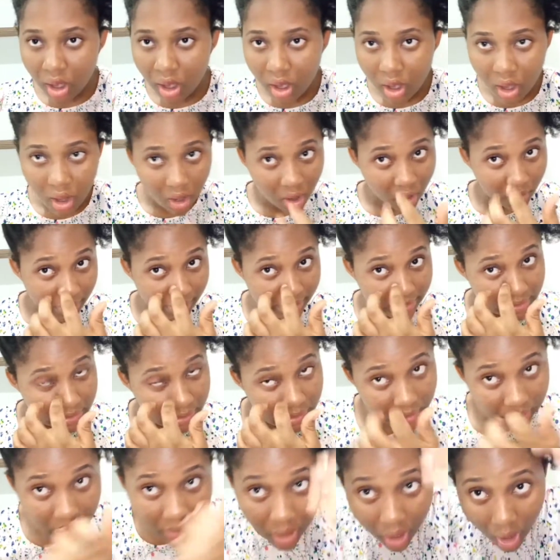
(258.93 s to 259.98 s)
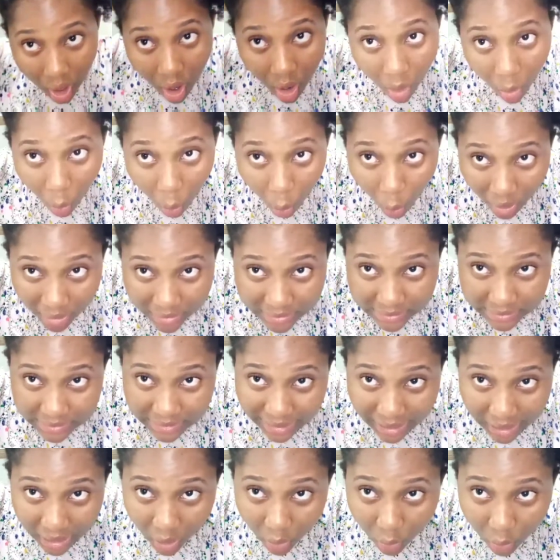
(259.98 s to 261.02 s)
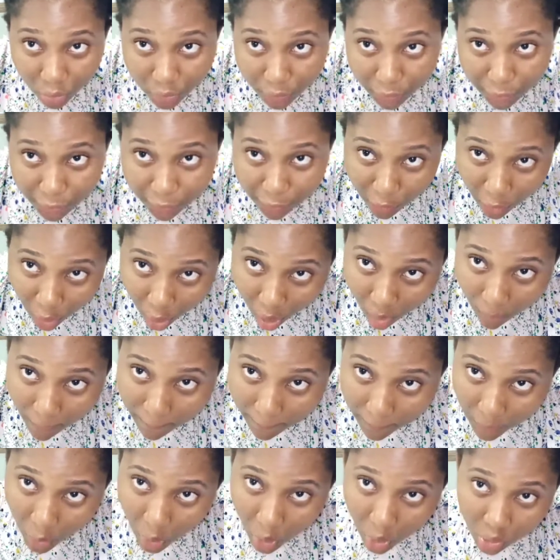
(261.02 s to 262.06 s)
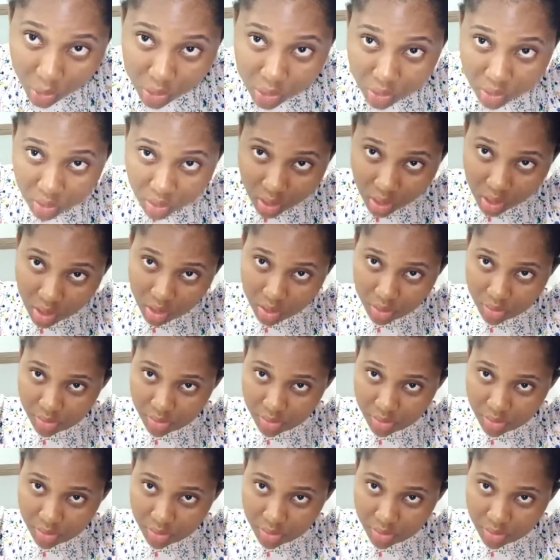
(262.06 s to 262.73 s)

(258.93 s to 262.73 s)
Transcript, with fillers: All right, one down, four more to go.